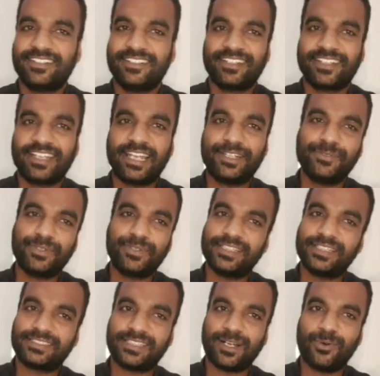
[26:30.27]
Can you
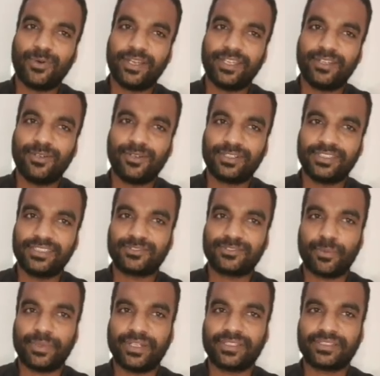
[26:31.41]
guess how I got this
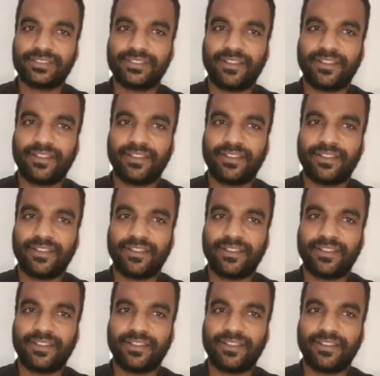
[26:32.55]
combination?